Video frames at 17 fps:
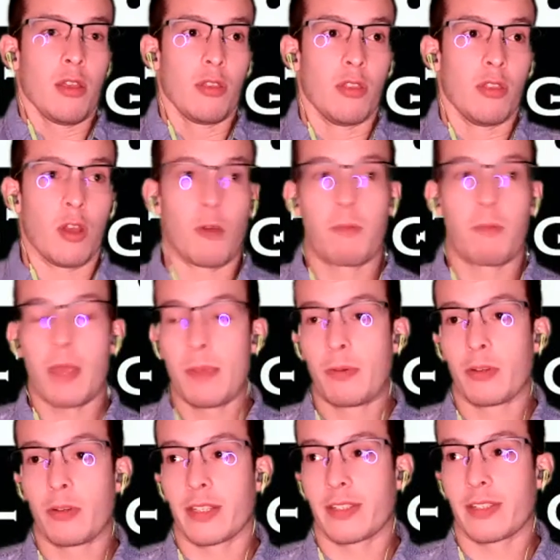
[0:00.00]
though people
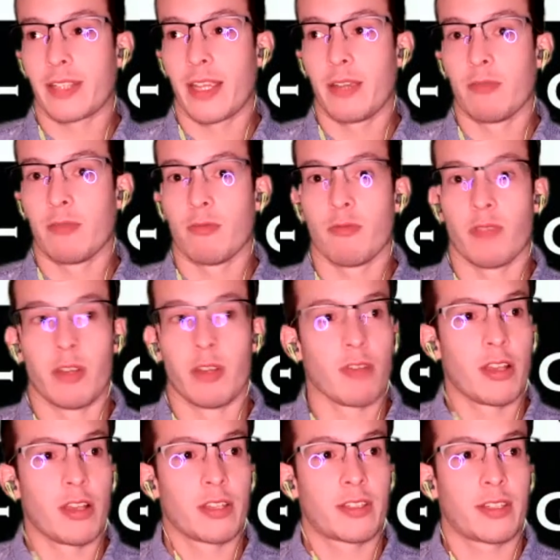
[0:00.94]
can say ring
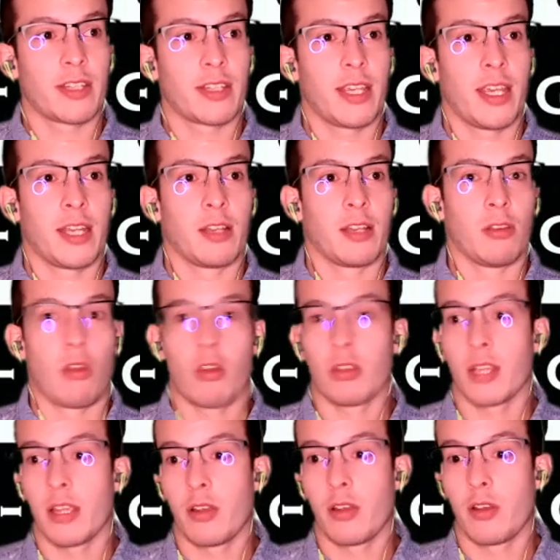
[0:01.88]
rust and a long
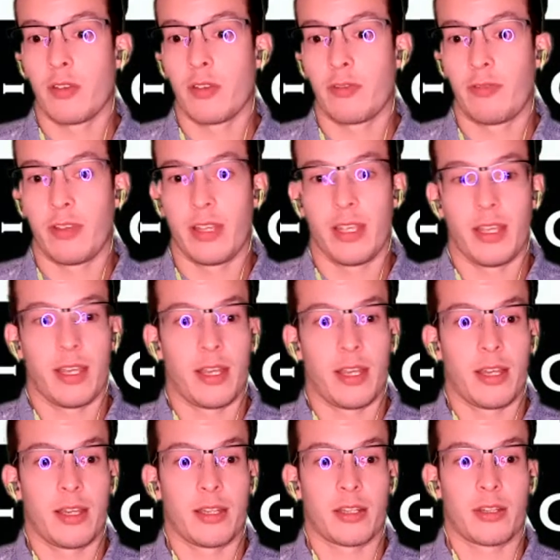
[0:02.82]
layoff
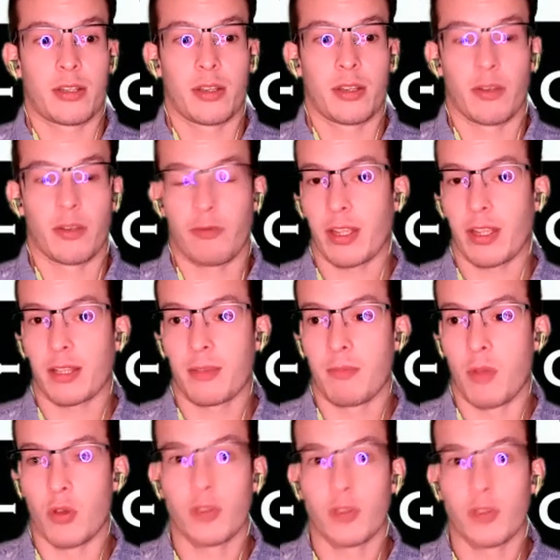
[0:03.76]
could affect
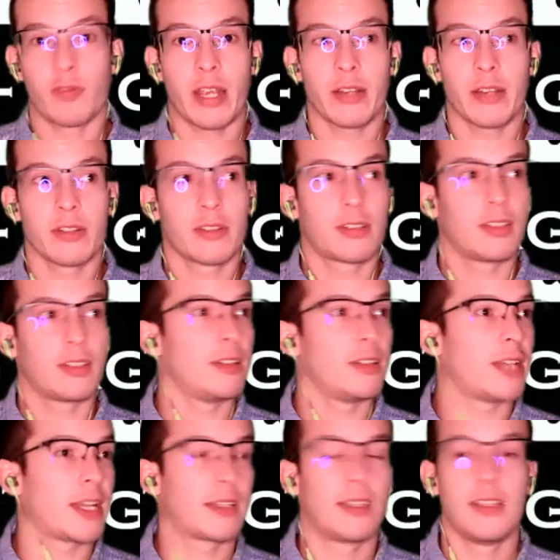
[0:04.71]
most fighters,
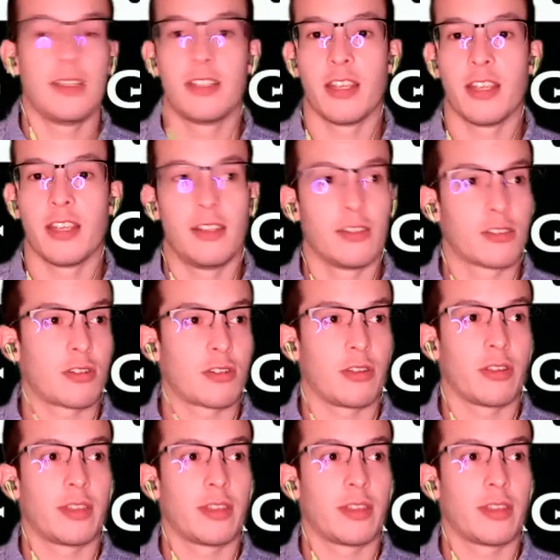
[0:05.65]
not TJ Dillashaw.